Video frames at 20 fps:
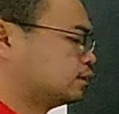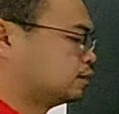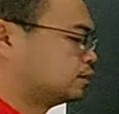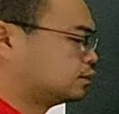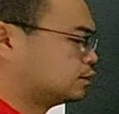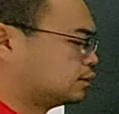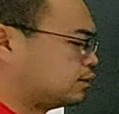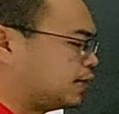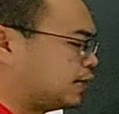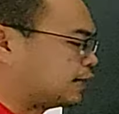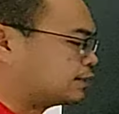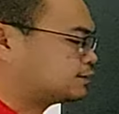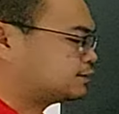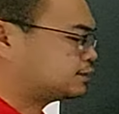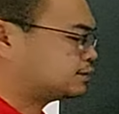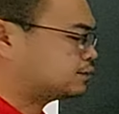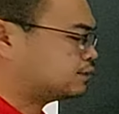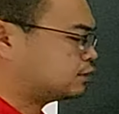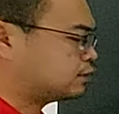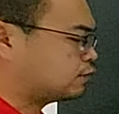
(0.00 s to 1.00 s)
the
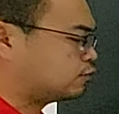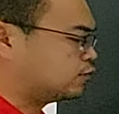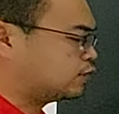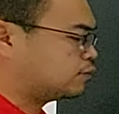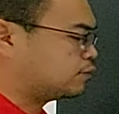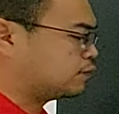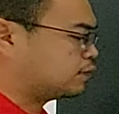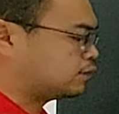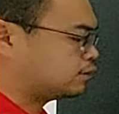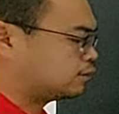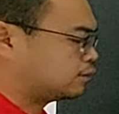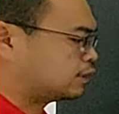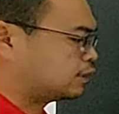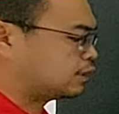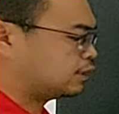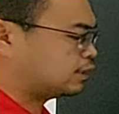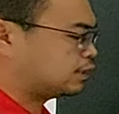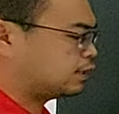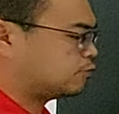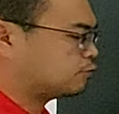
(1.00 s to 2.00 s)
existence of limit.
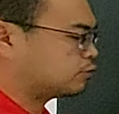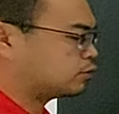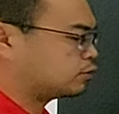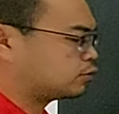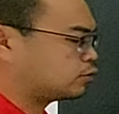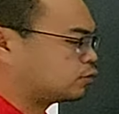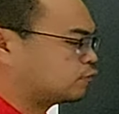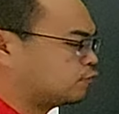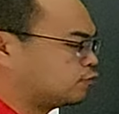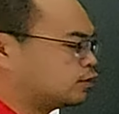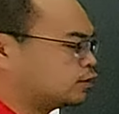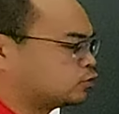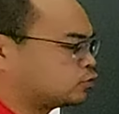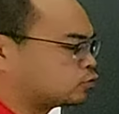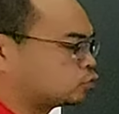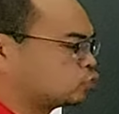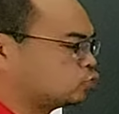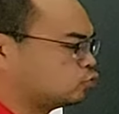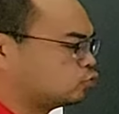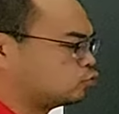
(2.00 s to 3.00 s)
Now we refer
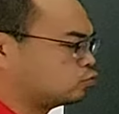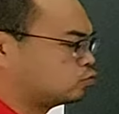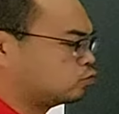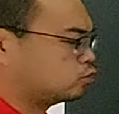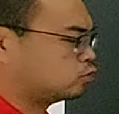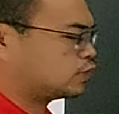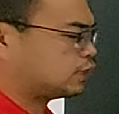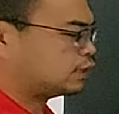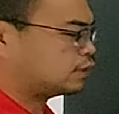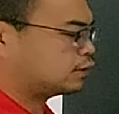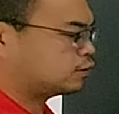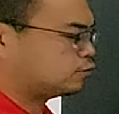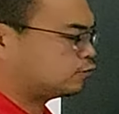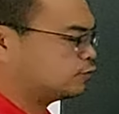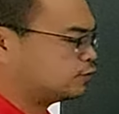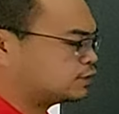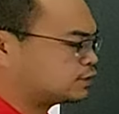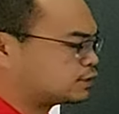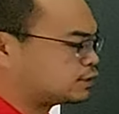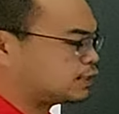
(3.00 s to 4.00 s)
to 2. Alright, the
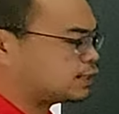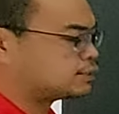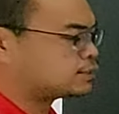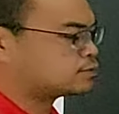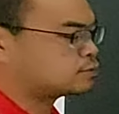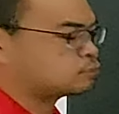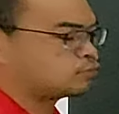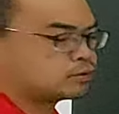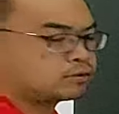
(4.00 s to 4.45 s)
first case we